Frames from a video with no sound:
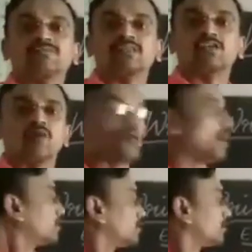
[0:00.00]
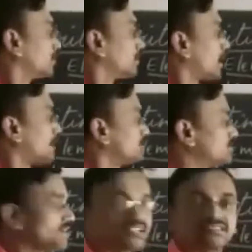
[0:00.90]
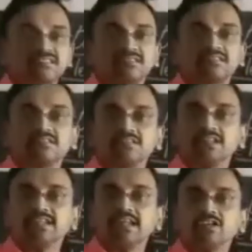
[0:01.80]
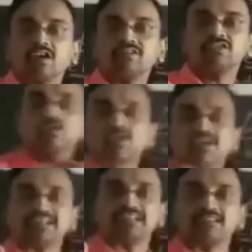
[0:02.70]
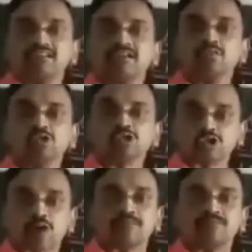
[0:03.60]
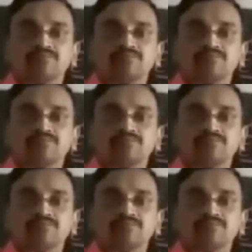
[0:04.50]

comma, and date, the date on which you are writing, full stop.